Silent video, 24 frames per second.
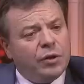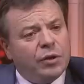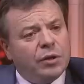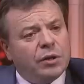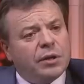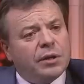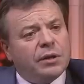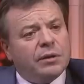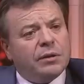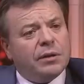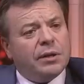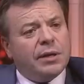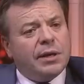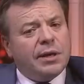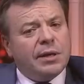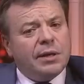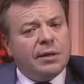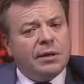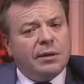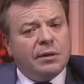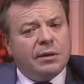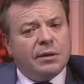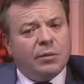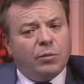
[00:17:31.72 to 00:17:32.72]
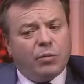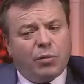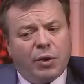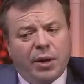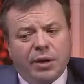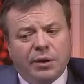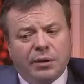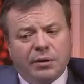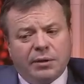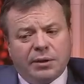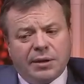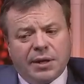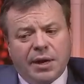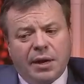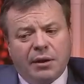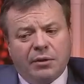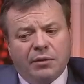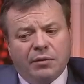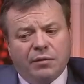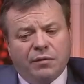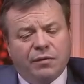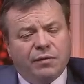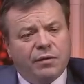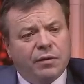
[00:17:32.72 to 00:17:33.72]
you look at the
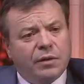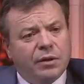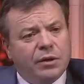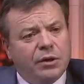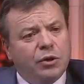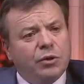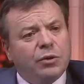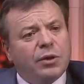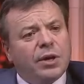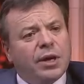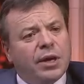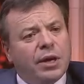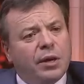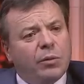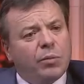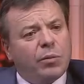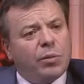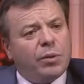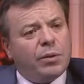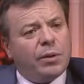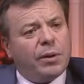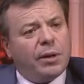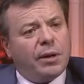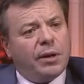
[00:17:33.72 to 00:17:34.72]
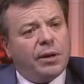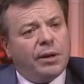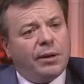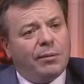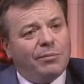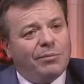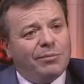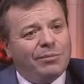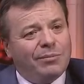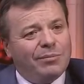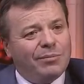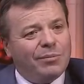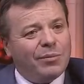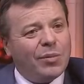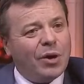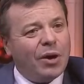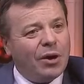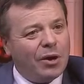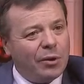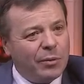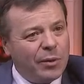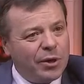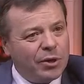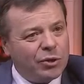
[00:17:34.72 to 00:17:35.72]
breakdown of the UKIP
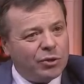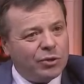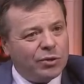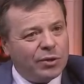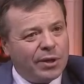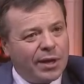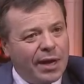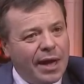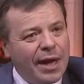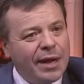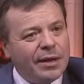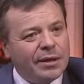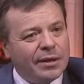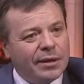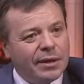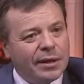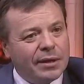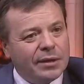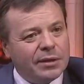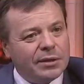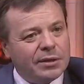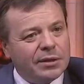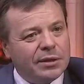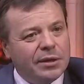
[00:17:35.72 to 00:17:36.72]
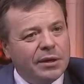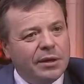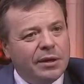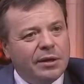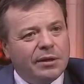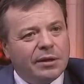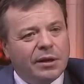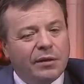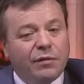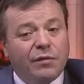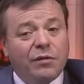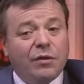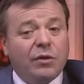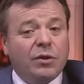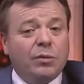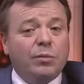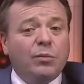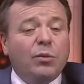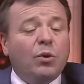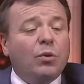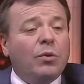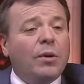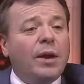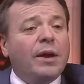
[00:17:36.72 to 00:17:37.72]
parliamentary candidates, they
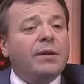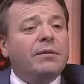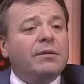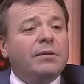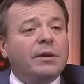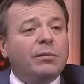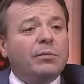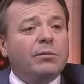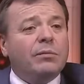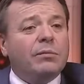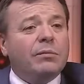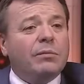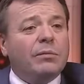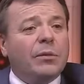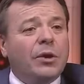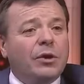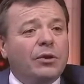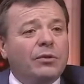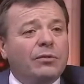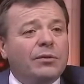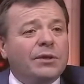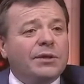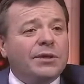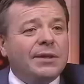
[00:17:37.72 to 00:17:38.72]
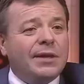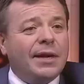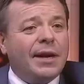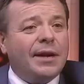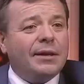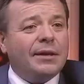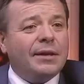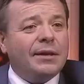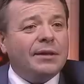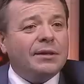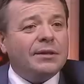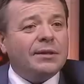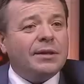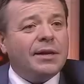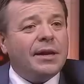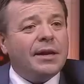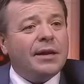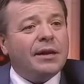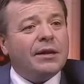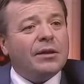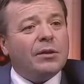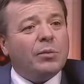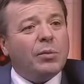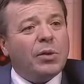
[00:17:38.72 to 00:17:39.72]
fielded more ethnic minority candidates than
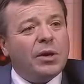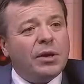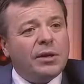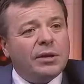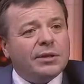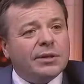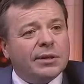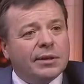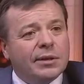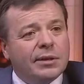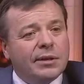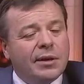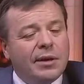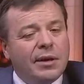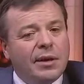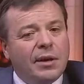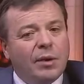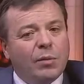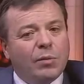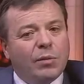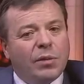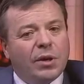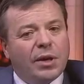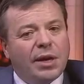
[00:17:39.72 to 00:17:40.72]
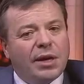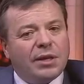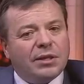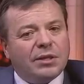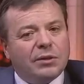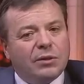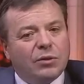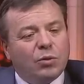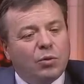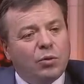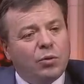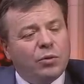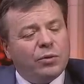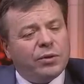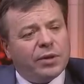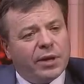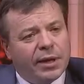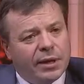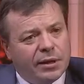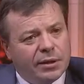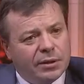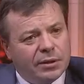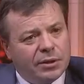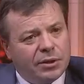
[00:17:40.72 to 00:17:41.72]
any other party. But as in all
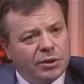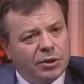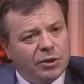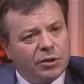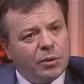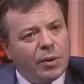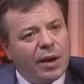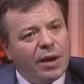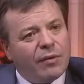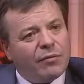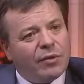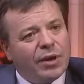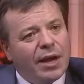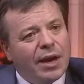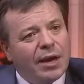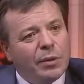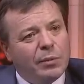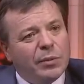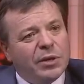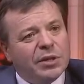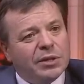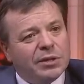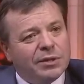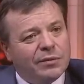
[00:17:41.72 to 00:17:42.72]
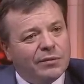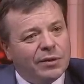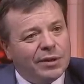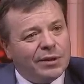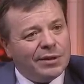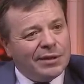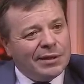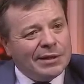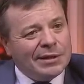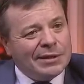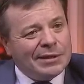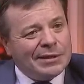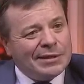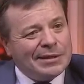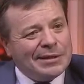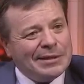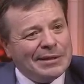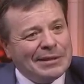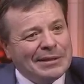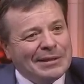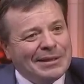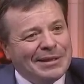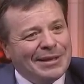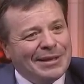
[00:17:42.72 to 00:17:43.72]
things, you do have an element of it that is,
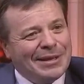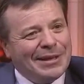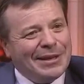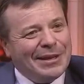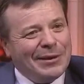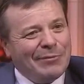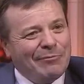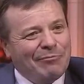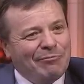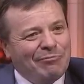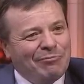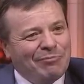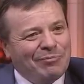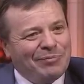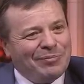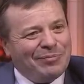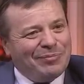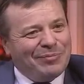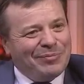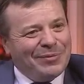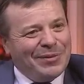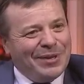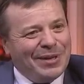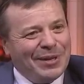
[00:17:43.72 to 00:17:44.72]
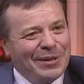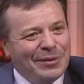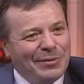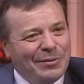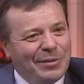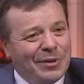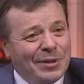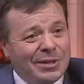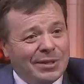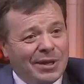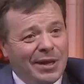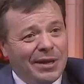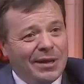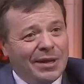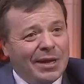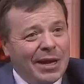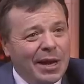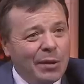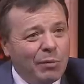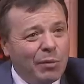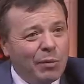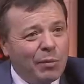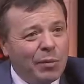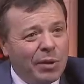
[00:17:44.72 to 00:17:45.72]
you know, it's like the
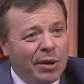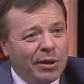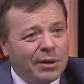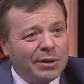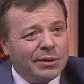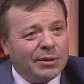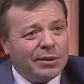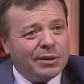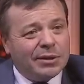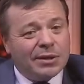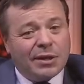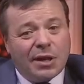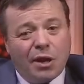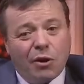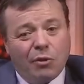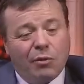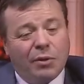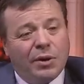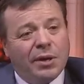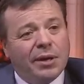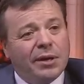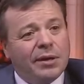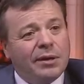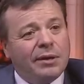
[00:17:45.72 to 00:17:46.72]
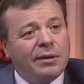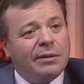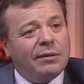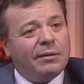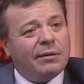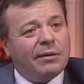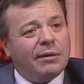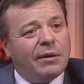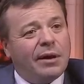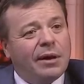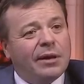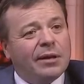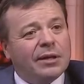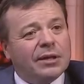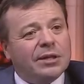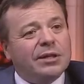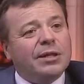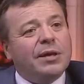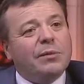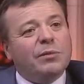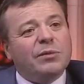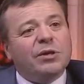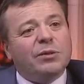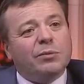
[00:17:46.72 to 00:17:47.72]
Labour Party that's wholly
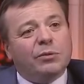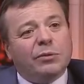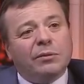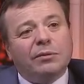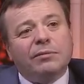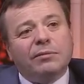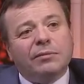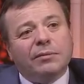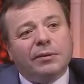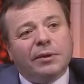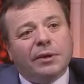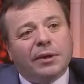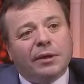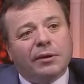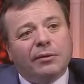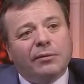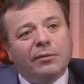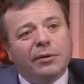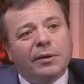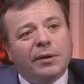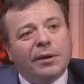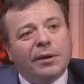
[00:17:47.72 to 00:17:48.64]
unacceptable, you know.